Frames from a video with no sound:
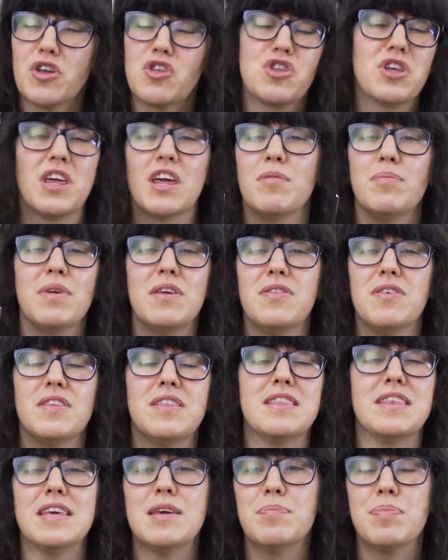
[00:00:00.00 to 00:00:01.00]
and she gave me the
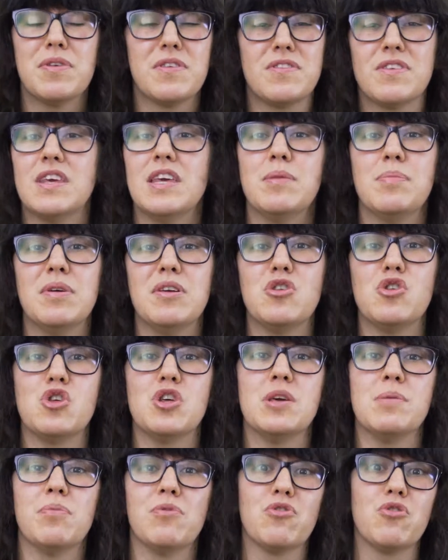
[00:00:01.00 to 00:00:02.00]
deepest
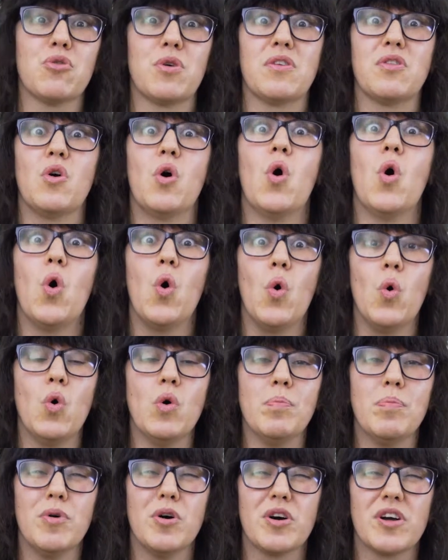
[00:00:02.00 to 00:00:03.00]
heebie-jeebs during the
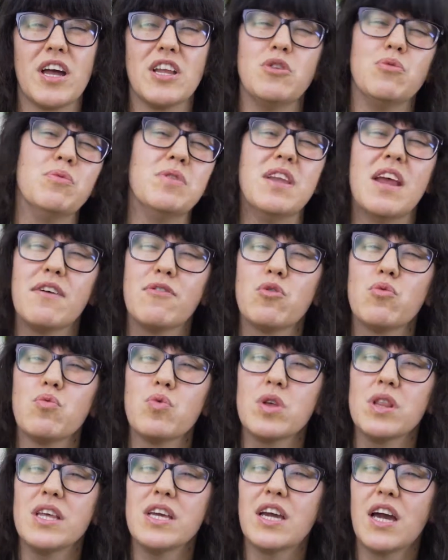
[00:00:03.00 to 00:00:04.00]
whole book, and you never
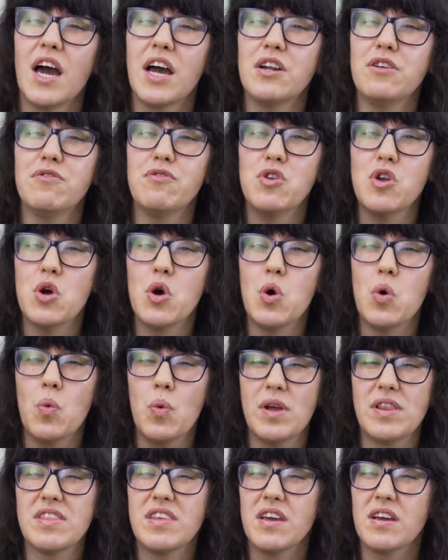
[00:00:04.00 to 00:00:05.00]
really kind of know
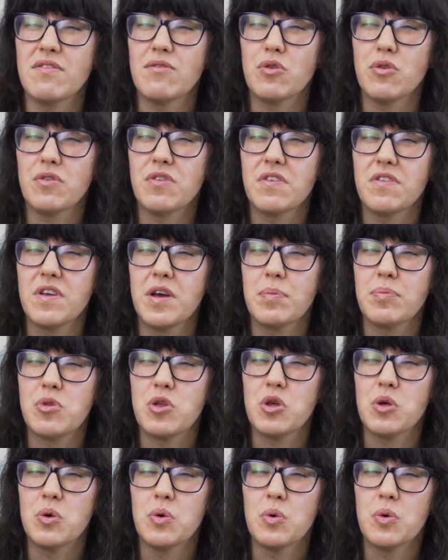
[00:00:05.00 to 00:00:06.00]
what Danvers is up
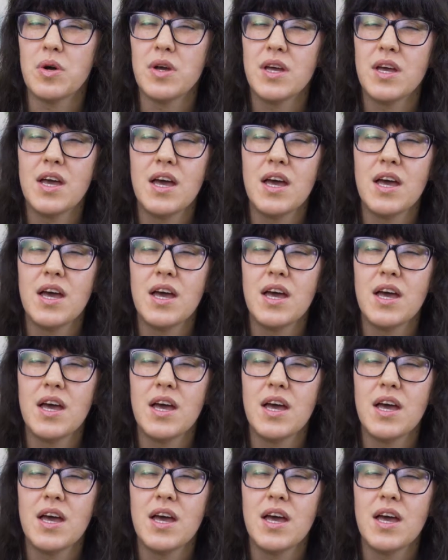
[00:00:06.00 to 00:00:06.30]
to.